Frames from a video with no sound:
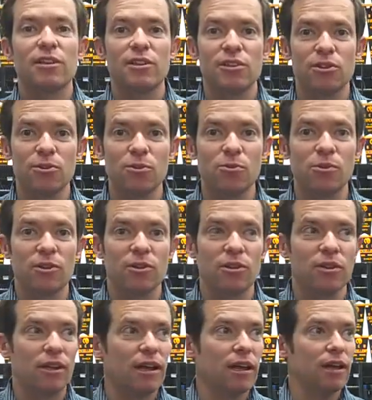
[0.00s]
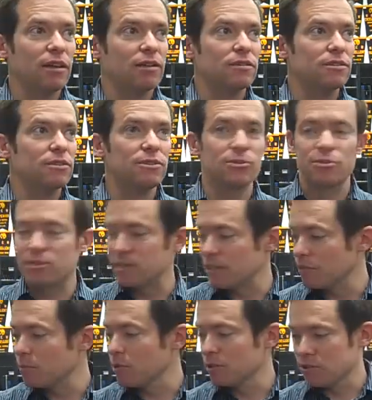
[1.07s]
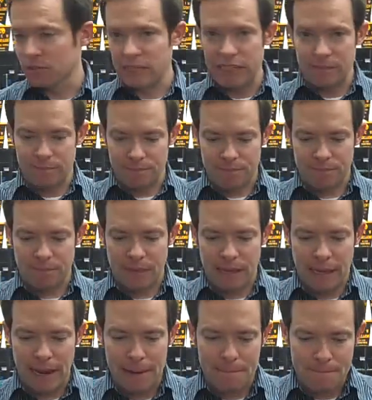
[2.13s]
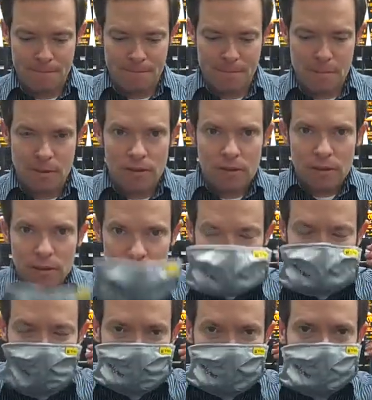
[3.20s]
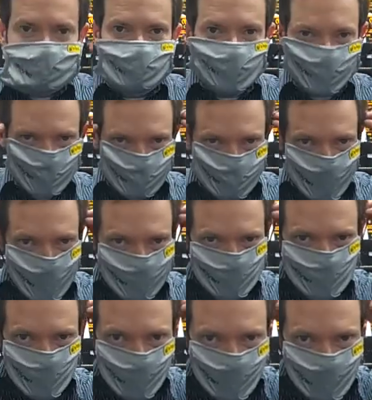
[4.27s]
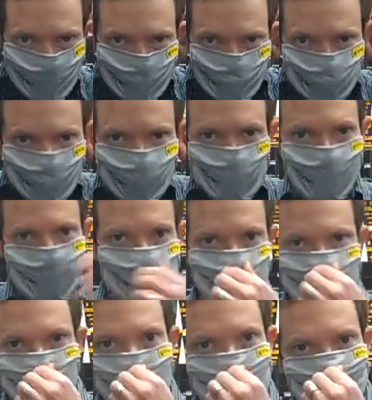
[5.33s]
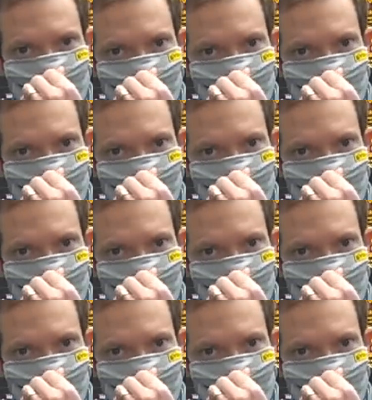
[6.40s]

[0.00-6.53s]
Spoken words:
you will do similarly. Okay, so again, put the mask on around the